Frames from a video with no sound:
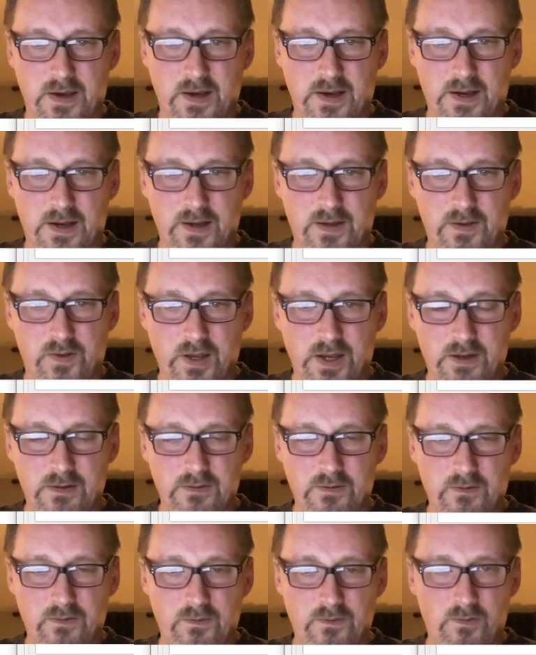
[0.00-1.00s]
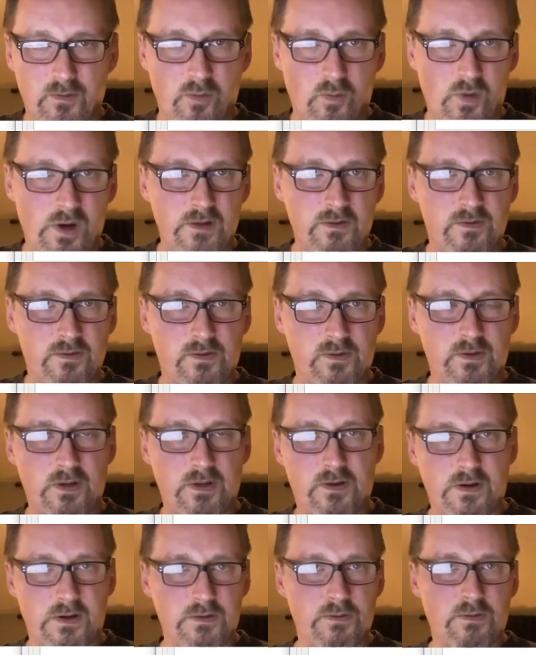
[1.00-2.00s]
And then once
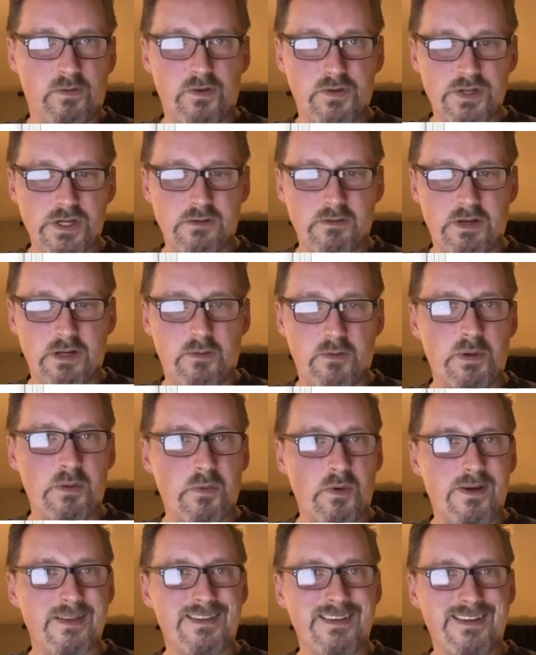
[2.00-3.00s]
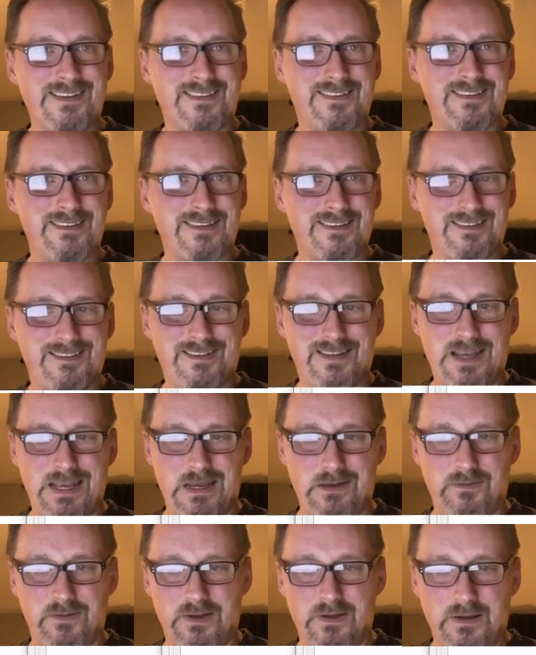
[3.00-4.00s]
the contours are generated, we want these
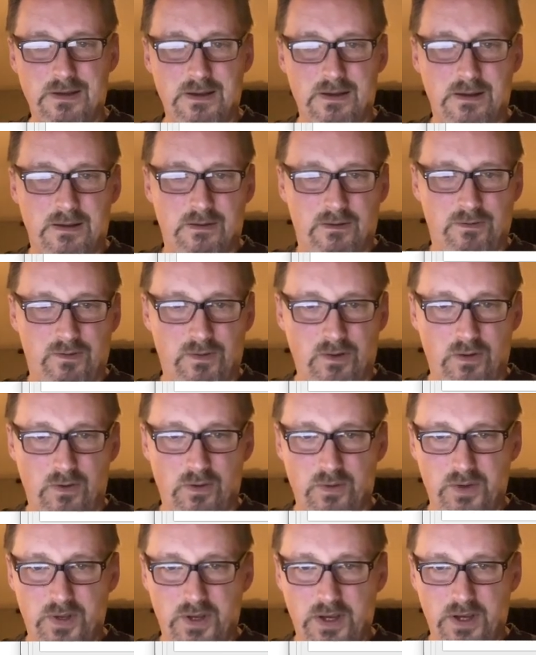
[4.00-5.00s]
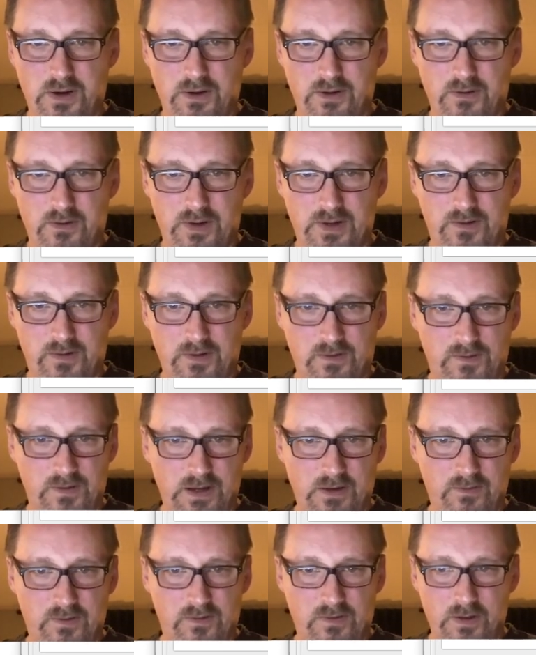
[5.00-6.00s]
saved. So here it says
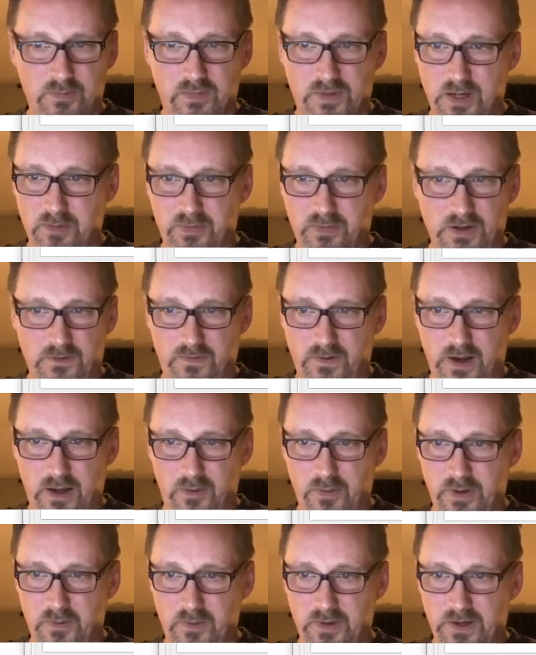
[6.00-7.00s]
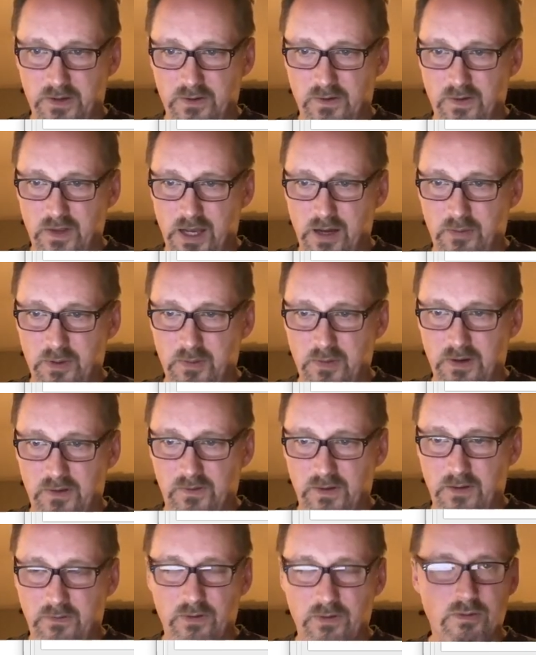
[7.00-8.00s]
save to temporary file. We don't want to do that. We want
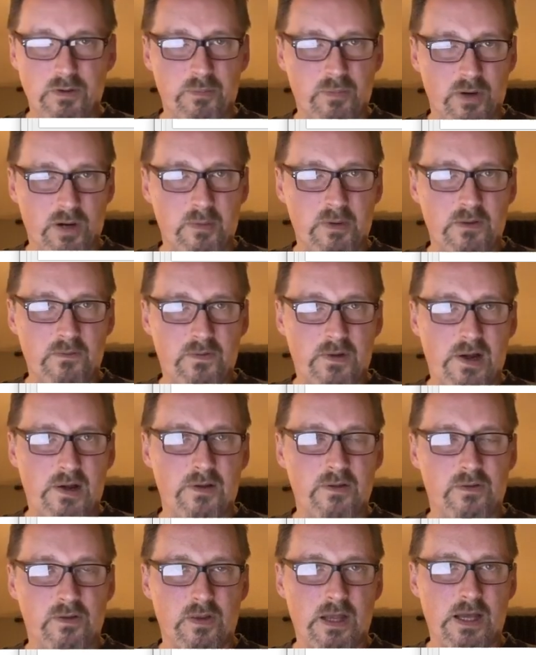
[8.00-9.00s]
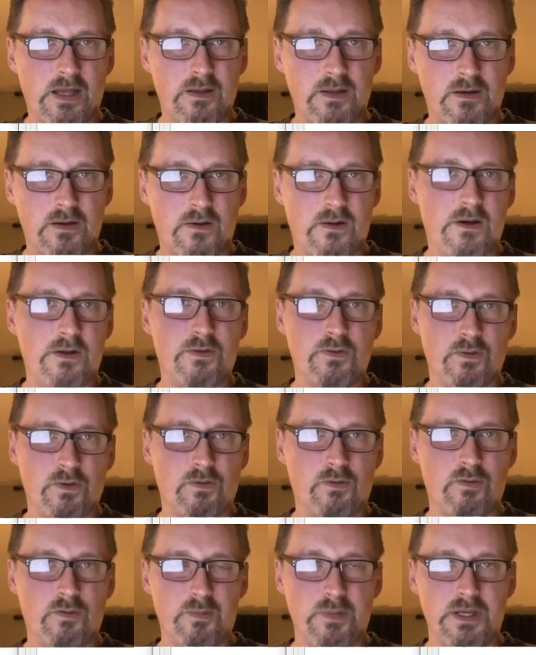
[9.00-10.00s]
to save it to a permanent file so that the
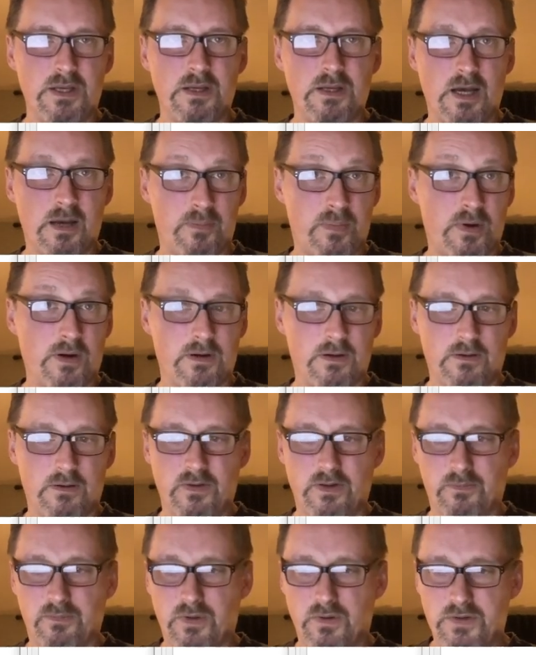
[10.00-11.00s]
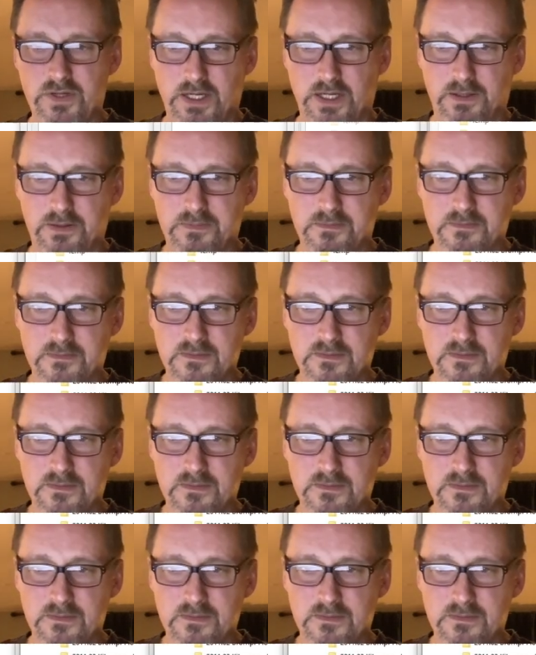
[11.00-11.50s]
contours will be a part of this project.